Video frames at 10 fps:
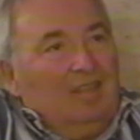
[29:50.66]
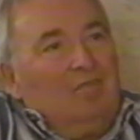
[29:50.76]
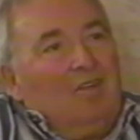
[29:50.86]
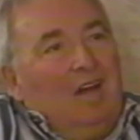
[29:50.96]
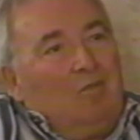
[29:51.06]

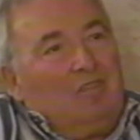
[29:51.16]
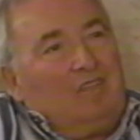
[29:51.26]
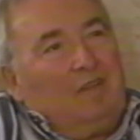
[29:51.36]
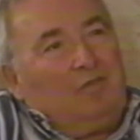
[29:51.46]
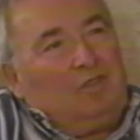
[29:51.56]
Well, I was
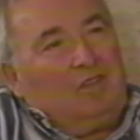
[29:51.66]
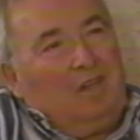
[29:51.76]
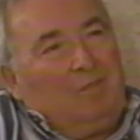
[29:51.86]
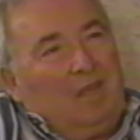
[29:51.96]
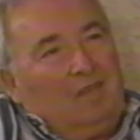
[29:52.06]
there for
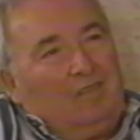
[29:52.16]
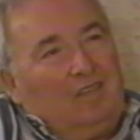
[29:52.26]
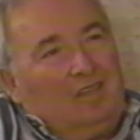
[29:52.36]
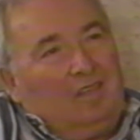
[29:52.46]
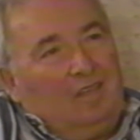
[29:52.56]
3 months
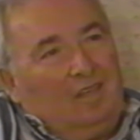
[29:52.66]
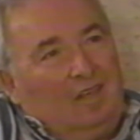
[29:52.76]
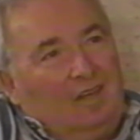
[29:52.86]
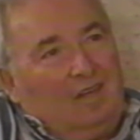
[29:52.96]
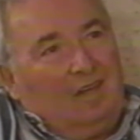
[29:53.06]
hidden in
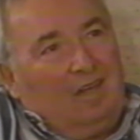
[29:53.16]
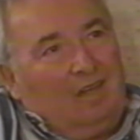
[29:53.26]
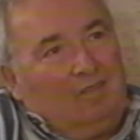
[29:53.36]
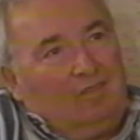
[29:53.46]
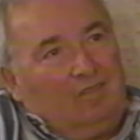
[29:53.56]
her
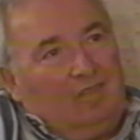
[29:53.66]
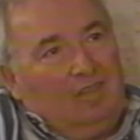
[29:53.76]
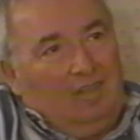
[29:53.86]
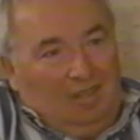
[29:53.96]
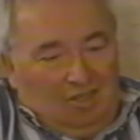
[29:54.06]
house.
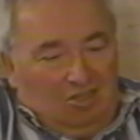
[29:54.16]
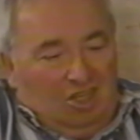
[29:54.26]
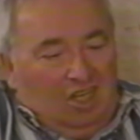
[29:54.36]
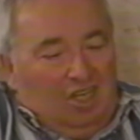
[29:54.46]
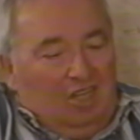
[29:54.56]

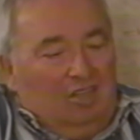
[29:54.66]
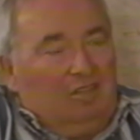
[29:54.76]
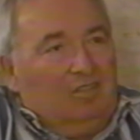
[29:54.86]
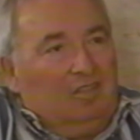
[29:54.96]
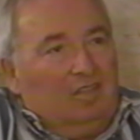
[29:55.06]
She
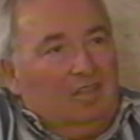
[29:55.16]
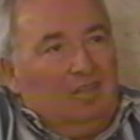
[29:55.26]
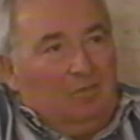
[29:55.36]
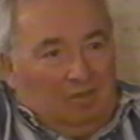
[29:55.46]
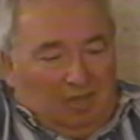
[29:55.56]
healed,
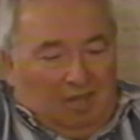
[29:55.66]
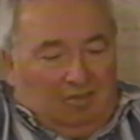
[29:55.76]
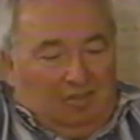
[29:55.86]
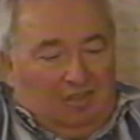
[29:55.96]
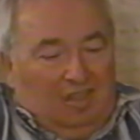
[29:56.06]
because I
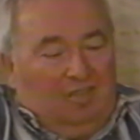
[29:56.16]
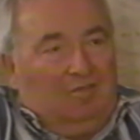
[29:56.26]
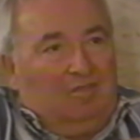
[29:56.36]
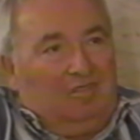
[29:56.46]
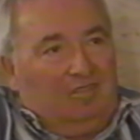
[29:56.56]
could see it
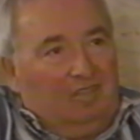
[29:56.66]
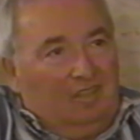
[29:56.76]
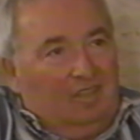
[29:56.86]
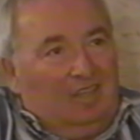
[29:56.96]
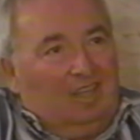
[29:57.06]
was
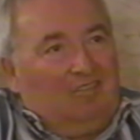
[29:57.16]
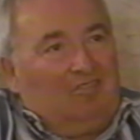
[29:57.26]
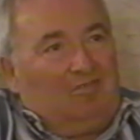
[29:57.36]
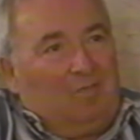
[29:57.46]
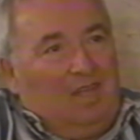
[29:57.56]
getting
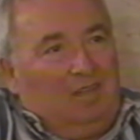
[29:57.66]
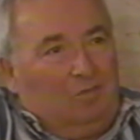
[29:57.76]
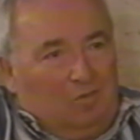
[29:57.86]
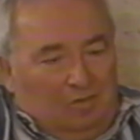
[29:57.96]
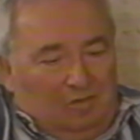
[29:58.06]
small. The
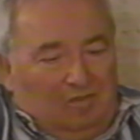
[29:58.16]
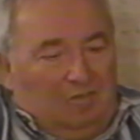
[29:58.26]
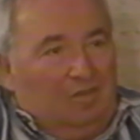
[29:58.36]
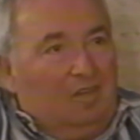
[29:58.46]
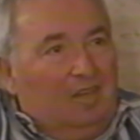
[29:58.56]
wounds
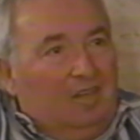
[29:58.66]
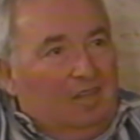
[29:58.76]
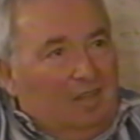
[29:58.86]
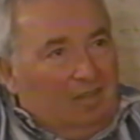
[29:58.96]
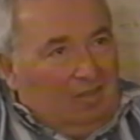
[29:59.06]
were
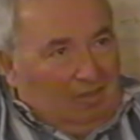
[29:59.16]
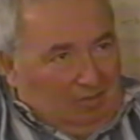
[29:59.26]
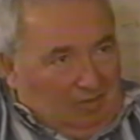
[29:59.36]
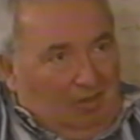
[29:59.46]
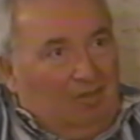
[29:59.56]

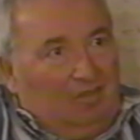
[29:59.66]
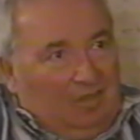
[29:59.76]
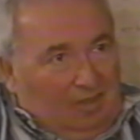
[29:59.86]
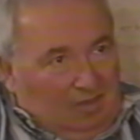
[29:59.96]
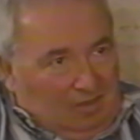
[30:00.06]

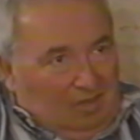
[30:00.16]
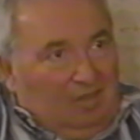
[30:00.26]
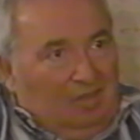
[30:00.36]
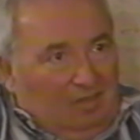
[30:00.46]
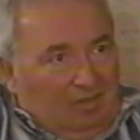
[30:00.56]
closing, it
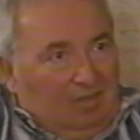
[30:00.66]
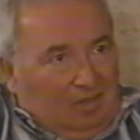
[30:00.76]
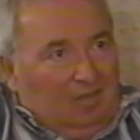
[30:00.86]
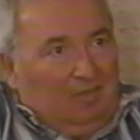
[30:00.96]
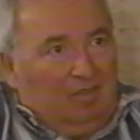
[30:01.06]

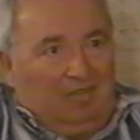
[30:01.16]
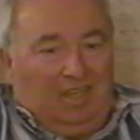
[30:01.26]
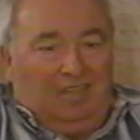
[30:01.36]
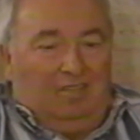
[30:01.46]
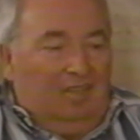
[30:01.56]
was
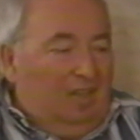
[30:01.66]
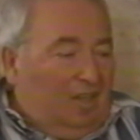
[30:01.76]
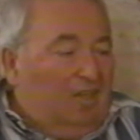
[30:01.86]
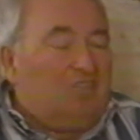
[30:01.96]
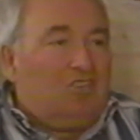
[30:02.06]
getting,
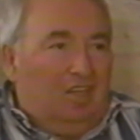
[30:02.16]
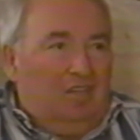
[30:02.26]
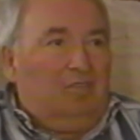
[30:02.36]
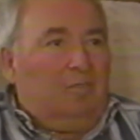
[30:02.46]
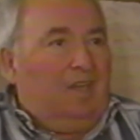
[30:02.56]
and she
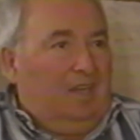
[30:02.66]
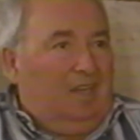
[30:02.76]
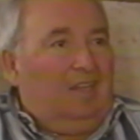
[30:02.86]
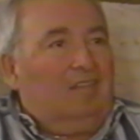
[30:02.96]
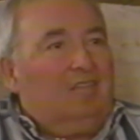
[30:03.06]
healed my
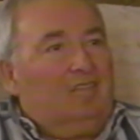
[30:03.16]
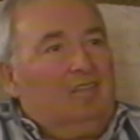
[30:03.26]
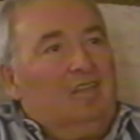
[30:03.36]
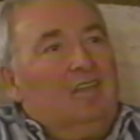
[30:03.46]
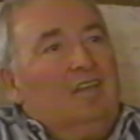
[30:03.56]
hands.
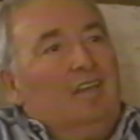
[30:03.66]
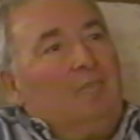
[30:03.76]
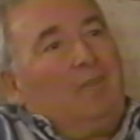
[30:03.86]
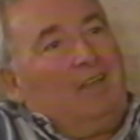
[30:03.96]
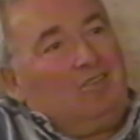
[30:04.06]

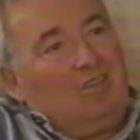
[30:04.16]
But she